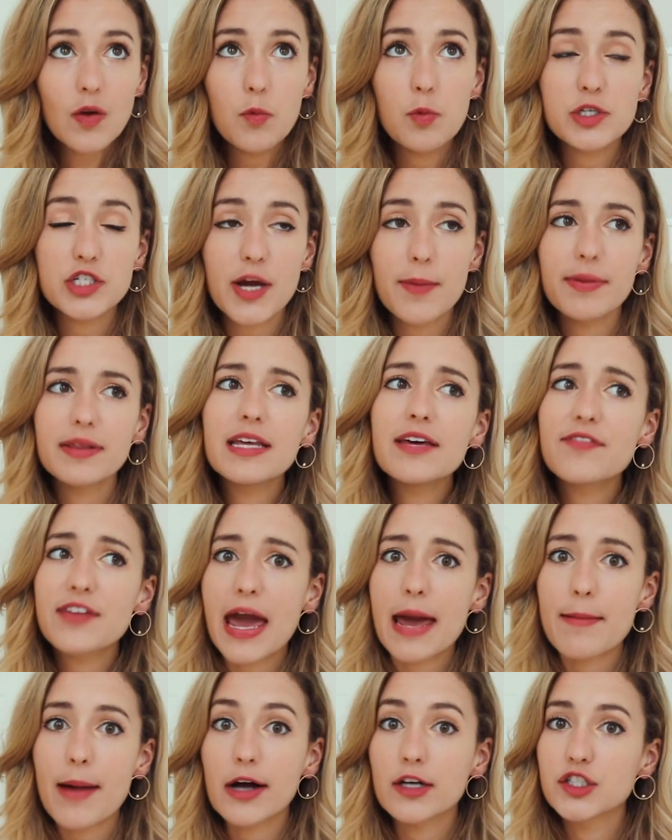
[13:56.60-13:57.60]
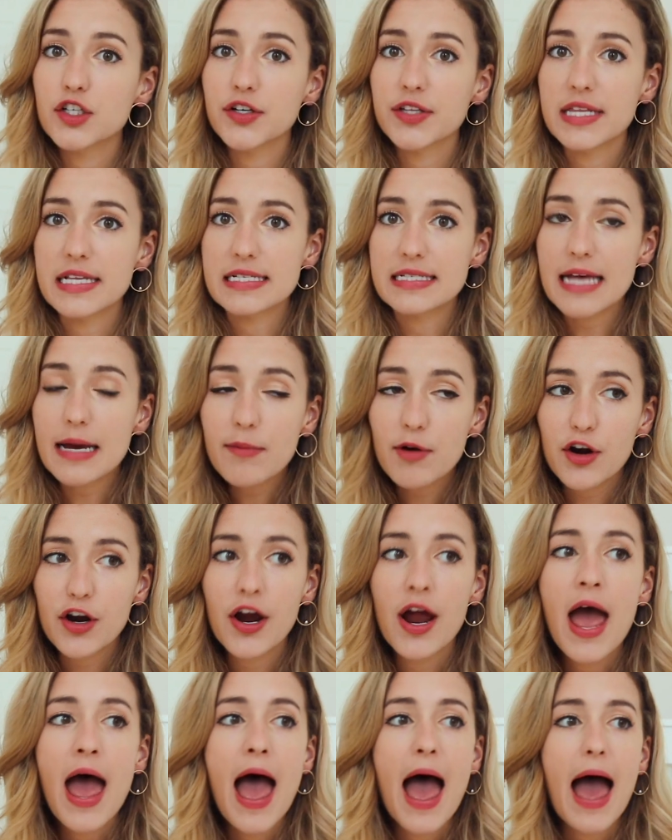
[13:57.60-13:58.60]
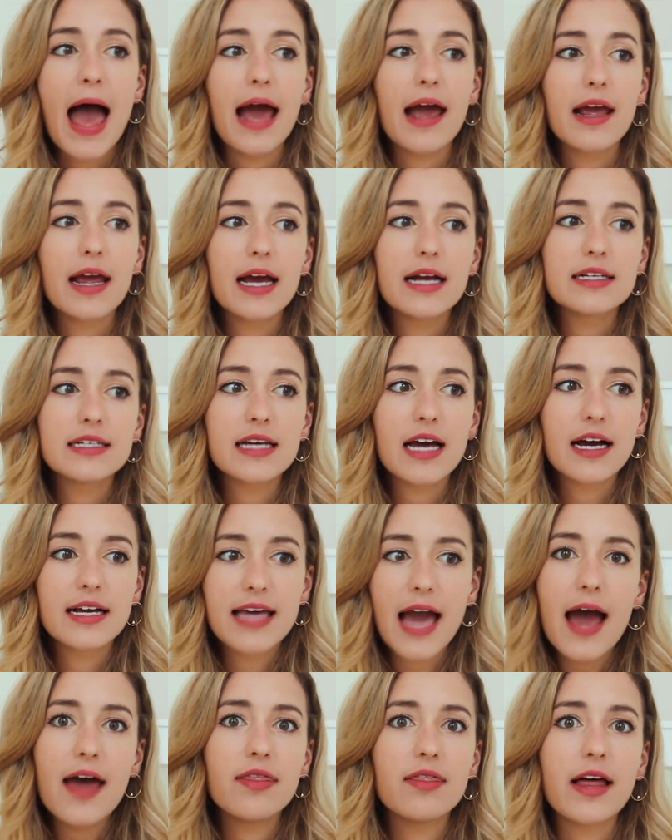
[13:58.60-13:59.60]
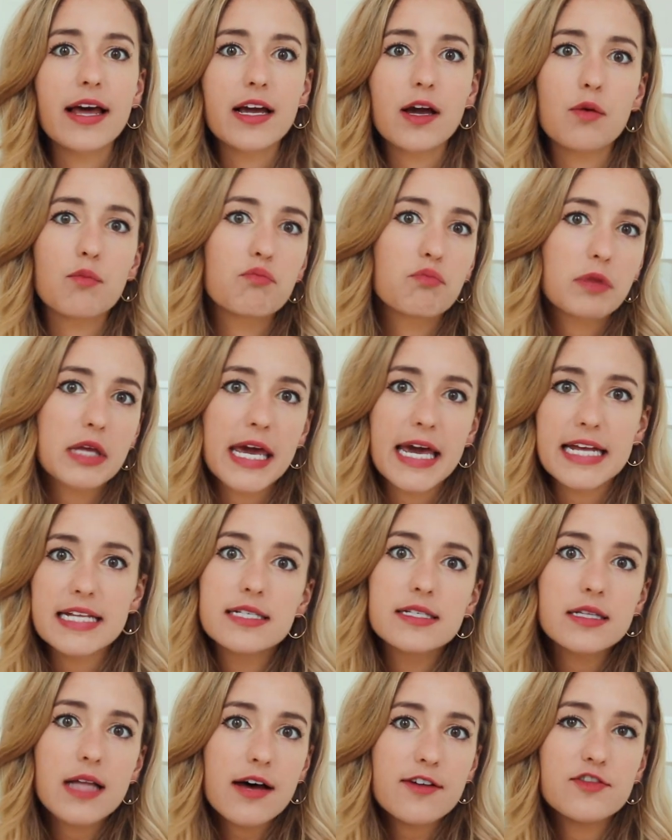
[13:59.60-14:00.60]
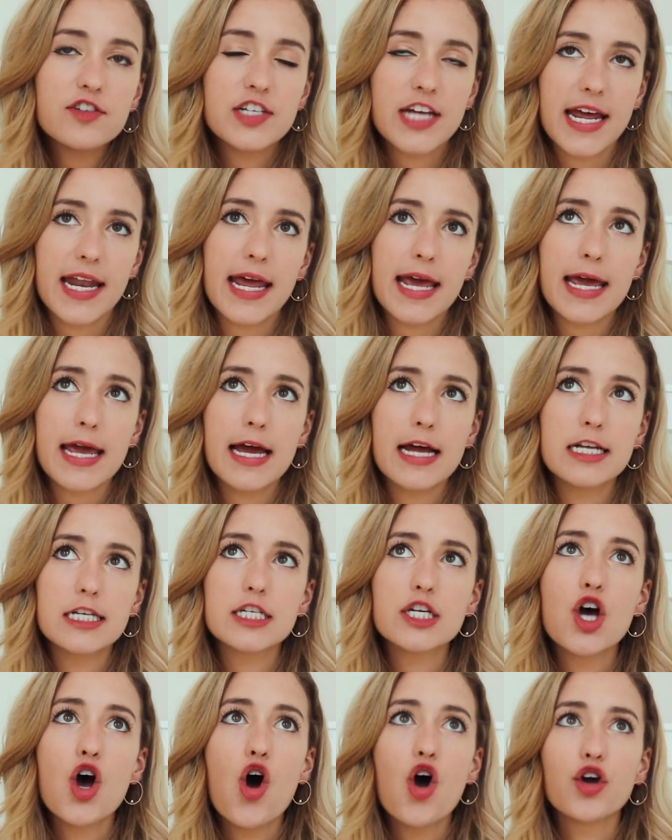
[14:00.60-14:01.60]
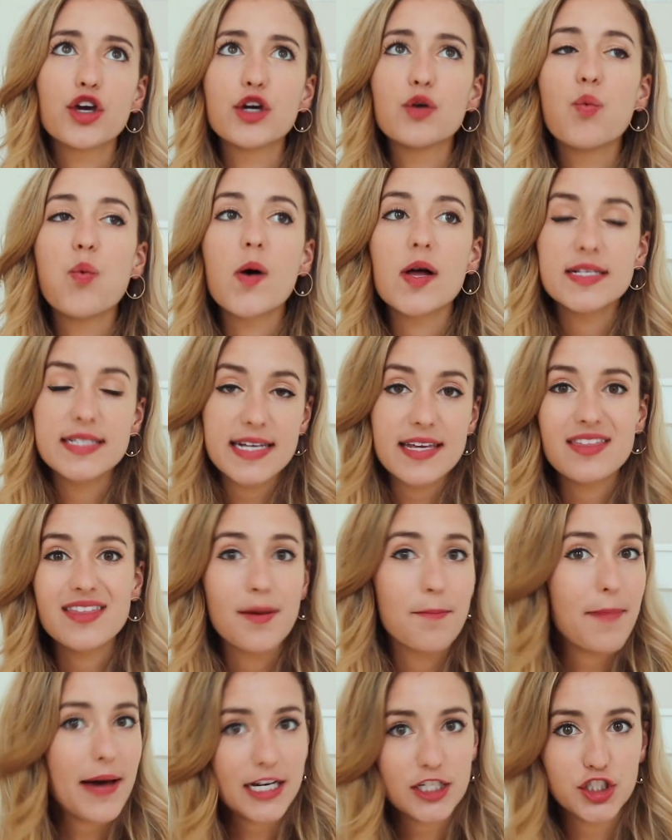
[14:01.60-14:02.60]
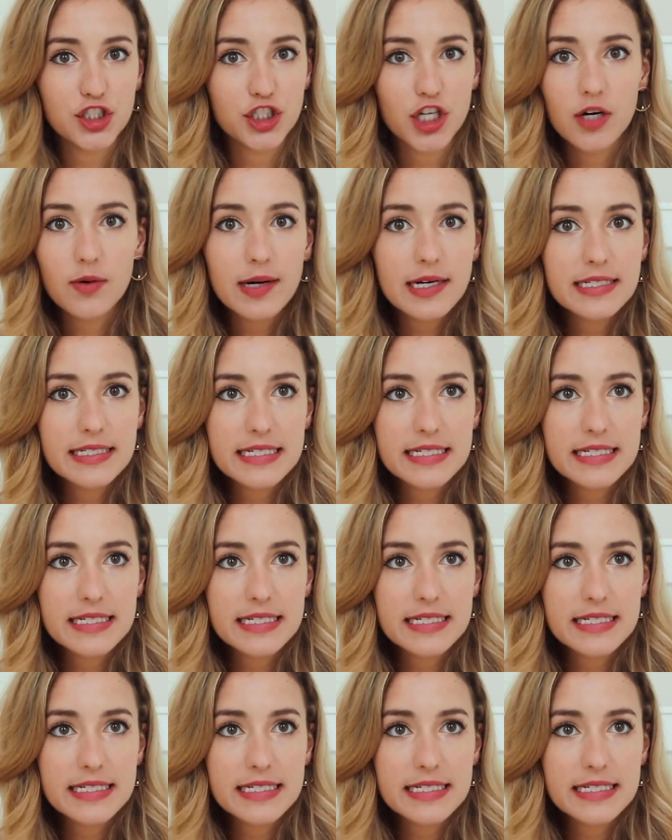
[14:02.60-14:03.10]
which I believe came out during the summer. And again, like, kids loved it. And was it the best show on